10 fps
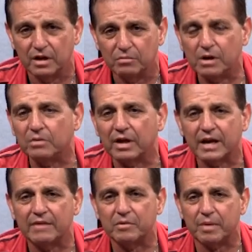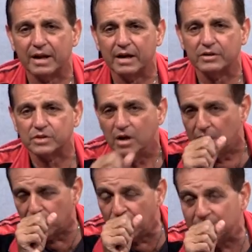We were like everybody else.
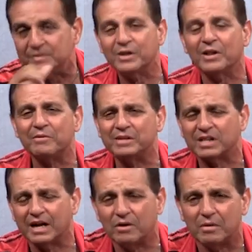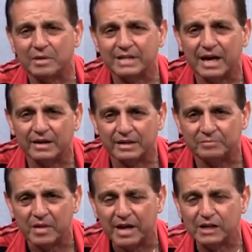The only reason I know I'm Italian
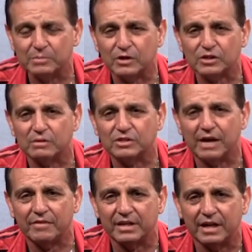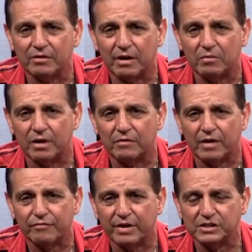is because I was having dinner at one of our
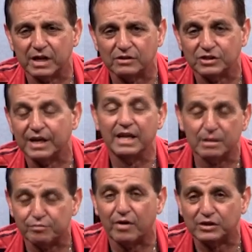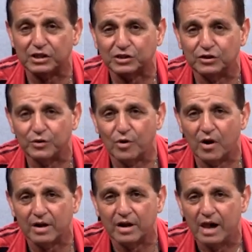friends' houses in the projects in New
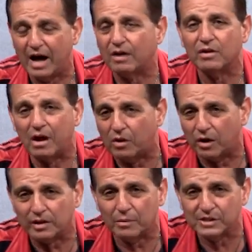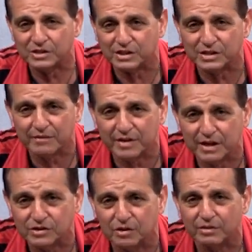York. I don't know how old I was, 6, 7
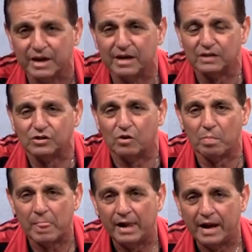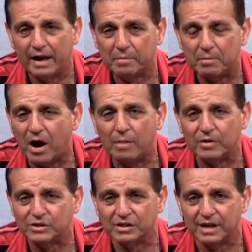years old, 8 years old, and my mom
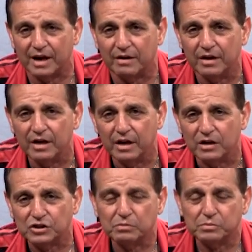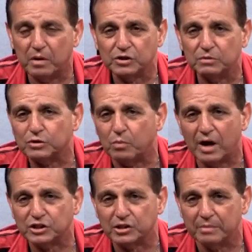wasn't there. She was
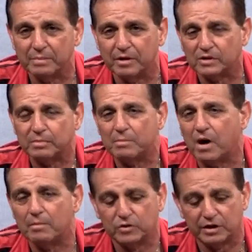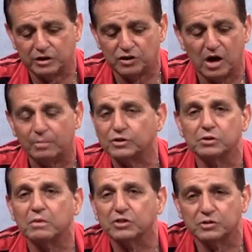watching me because my mom took a job which she
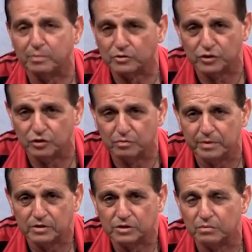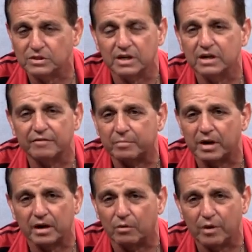wasn't supposed to do because there wasn't enough
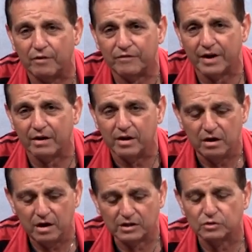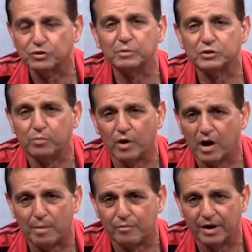money on welfare as a switchboard
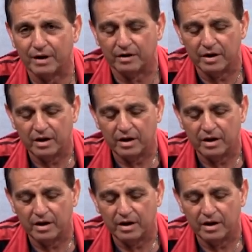operator.